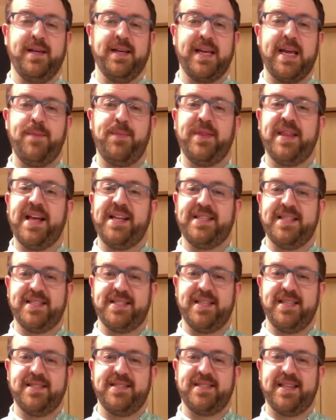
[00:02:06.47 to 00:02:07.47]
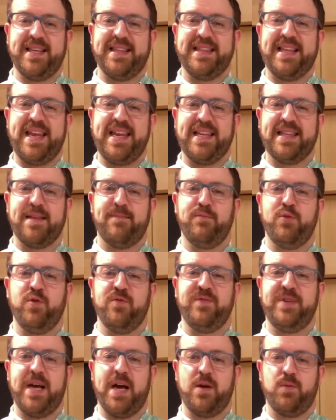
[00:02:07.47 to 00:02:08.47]
Keeping that distance and letting them
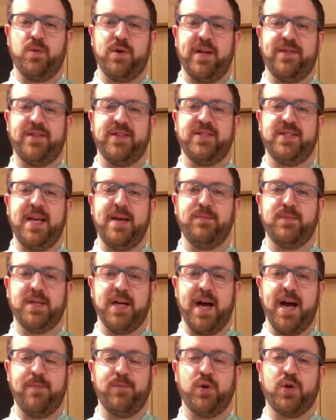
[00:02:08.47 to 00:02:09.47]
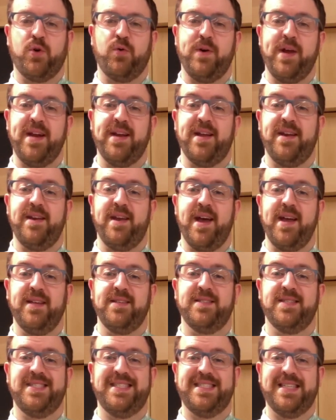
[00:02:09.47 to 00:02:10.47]
move downward at the same time will create a
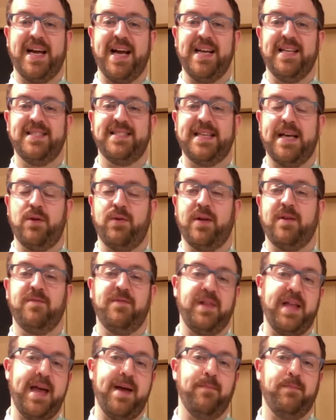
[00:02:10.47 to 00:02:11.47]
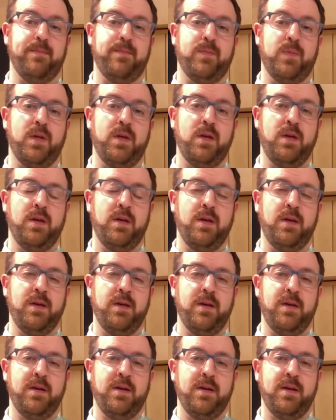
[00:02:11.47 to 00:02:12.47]
nice, tight sounding flam.
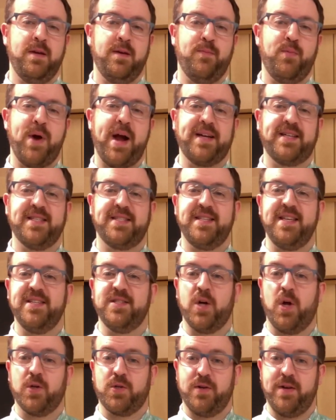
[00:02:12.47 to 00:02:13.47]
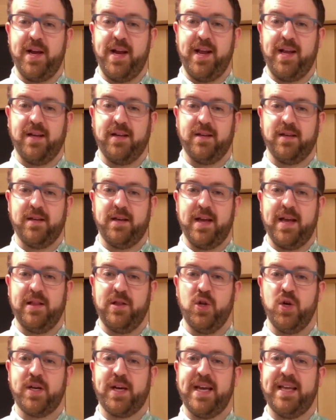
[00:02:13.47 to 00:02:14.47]
Practice these alternating and
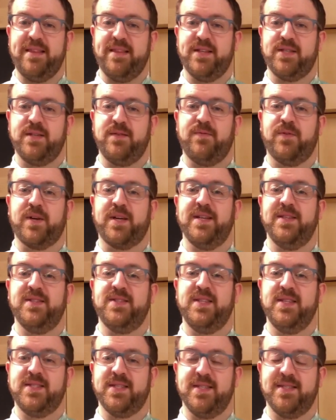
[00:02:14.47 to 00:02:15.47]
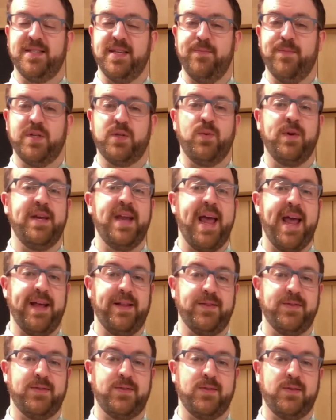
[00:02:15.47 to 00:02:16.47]
look and listen for consistency between
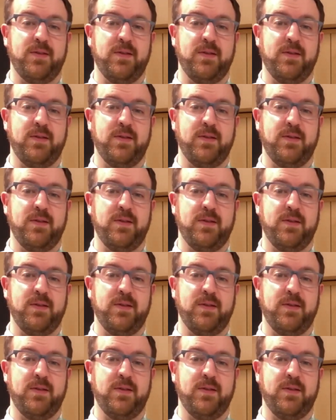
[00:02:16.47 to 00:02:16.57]
hands.